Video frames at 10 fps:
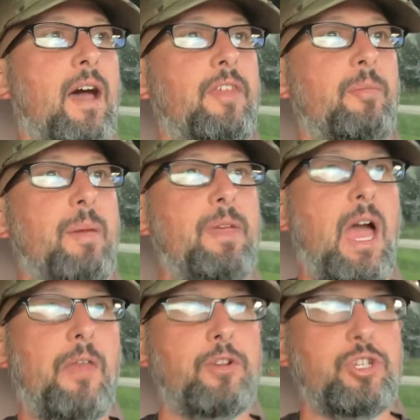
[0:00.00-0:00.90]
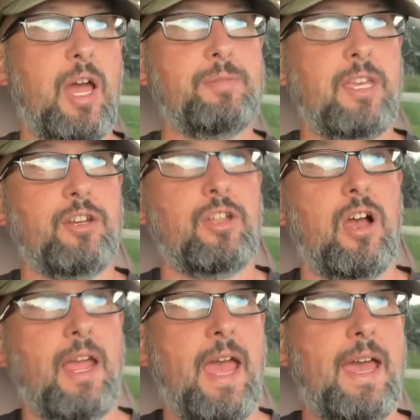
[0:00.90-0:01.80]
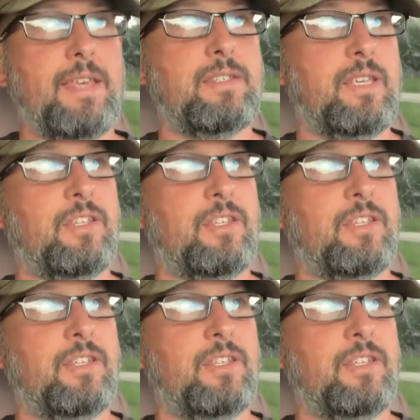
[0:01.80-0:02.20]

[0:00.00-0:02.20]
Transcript: There may be other jobs that your dog has.